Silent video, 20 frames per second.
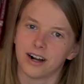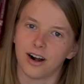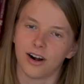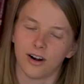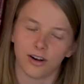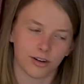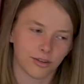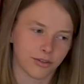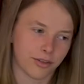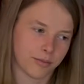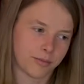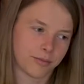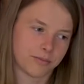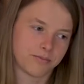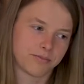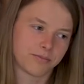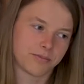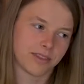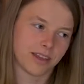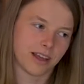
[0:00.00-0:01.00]
all
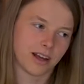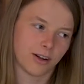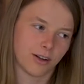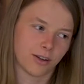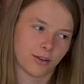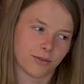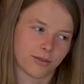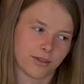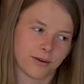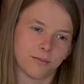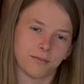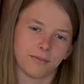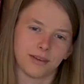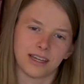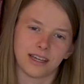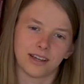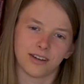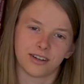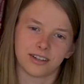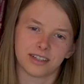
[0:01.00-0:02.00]
of them
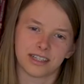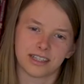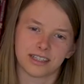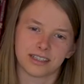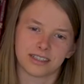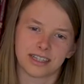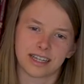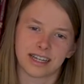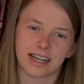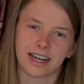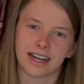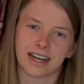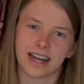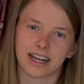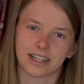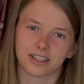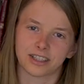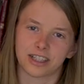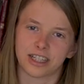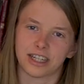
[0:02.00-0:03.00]
being autistic and
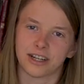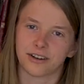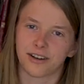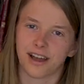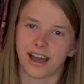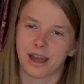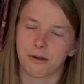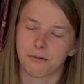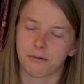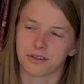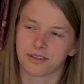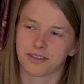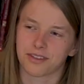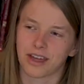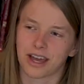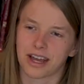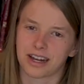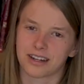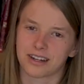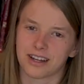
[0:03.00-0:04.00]
actually okay with
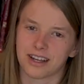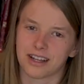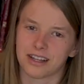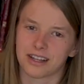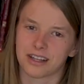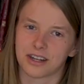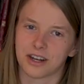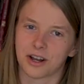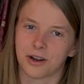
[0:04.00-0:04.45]
that, and